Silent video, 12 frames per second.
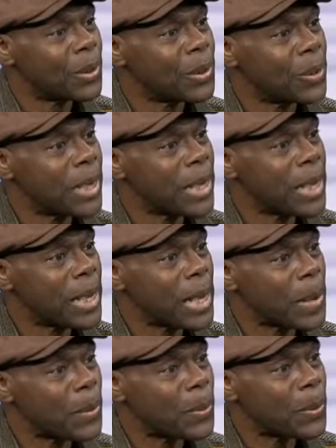you are
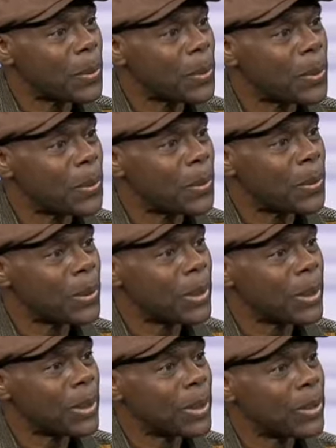able
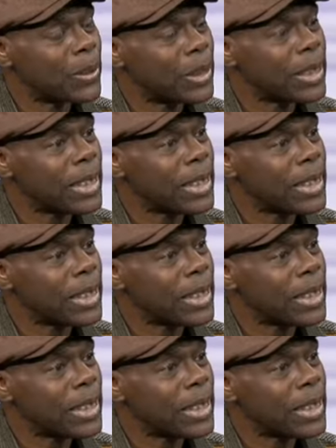to